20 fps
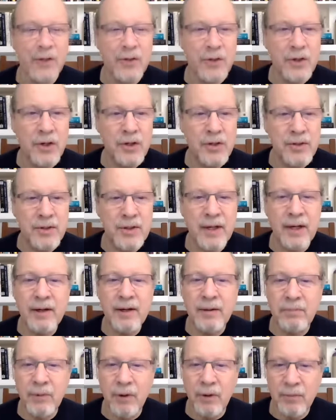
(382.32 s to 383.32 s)
Just take
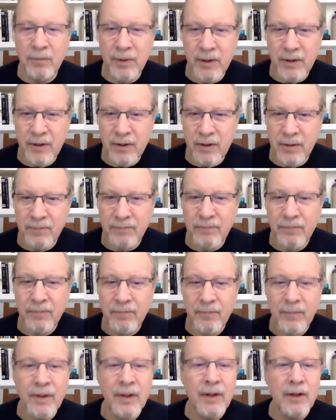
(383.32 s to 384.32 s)
a moment
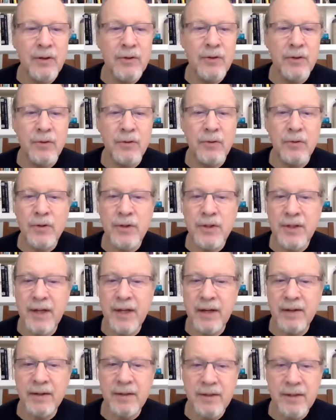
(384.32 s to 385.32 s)
to
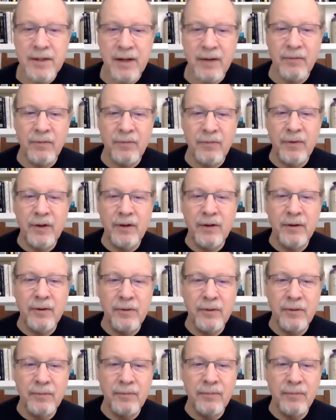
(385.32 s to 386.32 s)
sense and
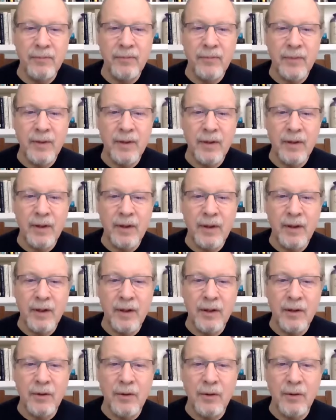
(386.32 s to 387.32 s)
feel
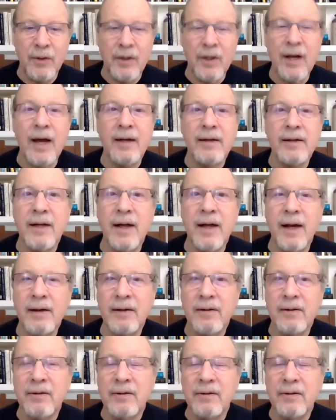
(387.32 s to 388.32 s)
your
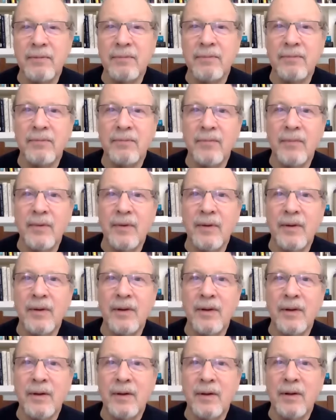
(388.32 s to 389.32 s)
contact
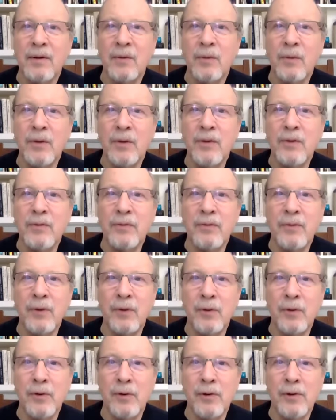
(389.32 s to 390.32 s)
with the
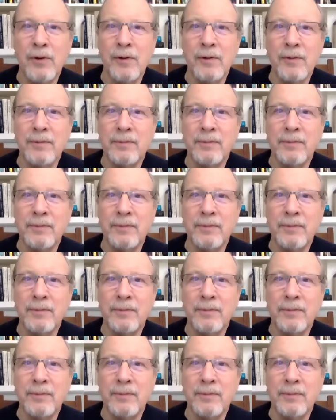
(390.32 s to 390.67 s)
floor.